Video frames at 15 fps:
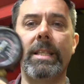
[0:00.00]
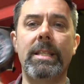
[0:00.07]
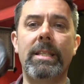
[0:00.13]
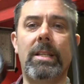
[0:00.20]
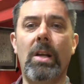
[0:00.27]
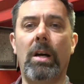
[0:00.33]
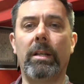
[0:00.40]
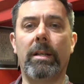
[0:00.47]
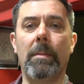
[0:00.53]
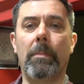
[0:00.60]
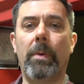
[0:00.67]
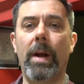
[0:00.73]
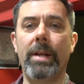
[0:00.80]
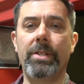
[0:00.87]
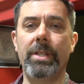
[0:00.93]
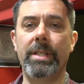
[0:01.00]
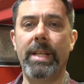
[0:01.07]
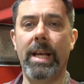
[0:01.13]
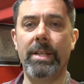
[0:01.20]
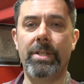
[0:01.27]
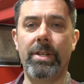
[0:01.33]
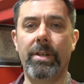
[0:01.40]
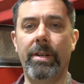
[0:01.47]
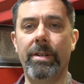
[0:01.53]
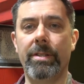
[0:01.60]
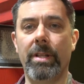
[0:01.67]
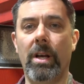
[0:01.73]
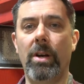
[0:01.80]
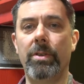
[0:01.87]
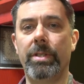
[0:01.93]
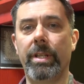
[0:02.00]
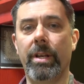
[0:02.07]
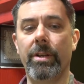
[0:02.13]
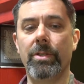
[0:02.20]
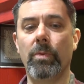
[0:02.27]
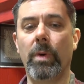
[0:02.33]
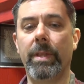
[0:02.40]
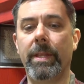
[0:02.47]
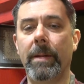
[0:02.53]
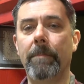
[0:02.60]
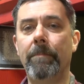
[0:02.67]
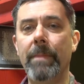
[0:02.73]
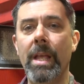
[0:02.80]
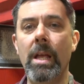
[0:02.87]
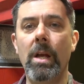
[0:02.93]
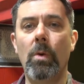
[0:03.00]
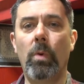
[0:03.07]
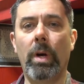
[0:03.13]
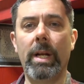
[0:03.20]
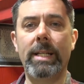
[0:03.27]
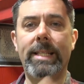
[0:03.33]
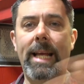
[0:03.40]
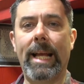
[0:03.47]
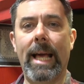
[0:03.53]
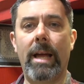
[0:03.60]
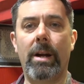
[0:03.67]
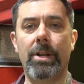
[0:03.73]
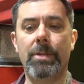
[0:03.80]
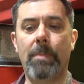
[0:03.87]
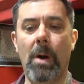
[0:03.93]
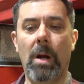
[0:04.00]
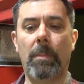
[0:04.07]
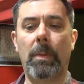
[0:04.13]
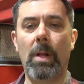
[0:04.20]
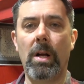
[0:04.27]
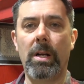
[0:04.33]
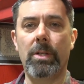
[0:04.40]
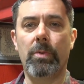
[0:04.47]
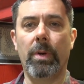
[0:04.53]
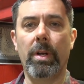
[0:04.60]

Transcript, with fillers: This is called a compression tester. Here's the hose that goes with it. We're going to take out our spark plugs.